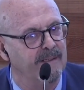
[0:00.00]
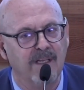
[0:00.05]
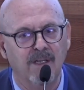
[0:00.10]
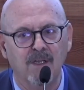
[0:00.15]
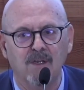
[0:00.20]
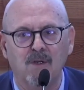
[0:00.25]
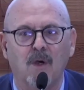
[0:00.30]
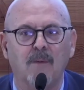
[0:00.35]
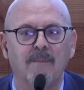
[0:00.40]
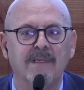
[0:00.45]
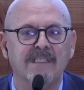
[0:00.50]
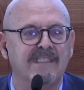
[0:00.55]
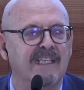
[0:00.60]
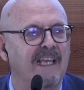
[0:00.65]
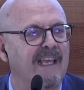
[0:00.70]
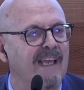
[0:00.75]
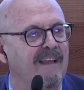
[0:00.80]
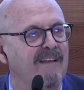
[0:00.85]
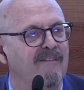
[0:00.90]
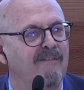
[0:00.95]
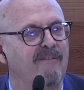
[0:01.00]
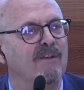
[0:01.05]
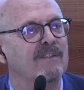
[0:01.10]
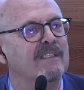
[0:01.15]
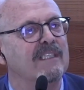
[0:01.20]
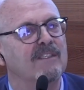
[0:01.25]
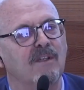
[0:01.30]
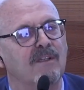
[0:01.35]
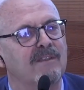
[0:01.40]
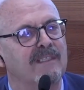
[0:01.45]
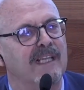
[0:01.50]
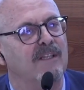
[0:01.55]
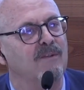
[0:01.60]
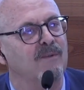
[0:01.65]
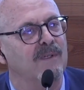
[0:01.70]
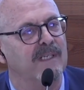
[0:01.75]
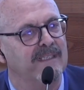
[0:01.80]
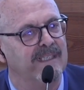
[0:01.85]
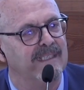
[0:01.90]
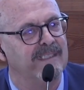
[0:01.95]
Because one of the
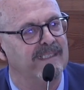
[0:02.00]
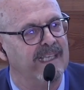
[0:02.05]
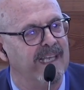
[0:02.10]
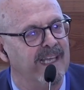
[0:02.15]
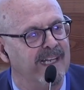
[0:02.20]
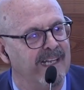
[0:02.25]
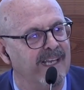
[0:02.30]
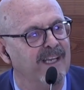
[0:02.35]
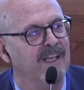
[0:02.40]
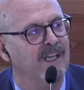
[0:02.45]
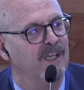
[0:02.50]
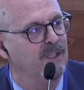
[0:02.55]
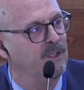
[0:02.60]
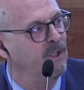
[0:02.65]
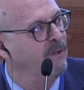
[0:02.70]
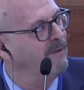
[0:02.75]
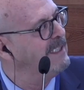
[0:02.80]
dangers is